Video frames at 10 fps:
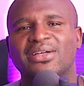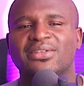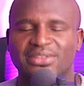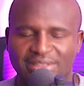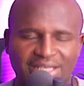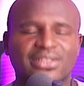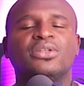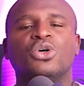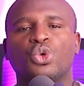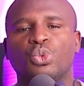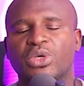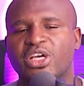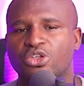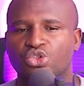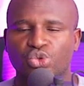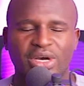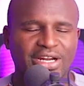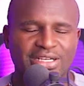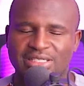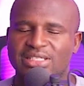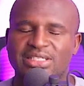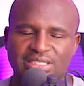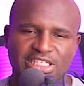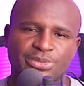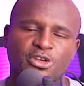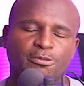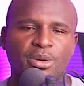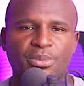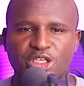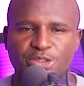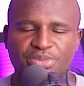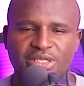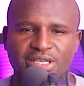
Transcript: Then we can do other things in terms of public speaking.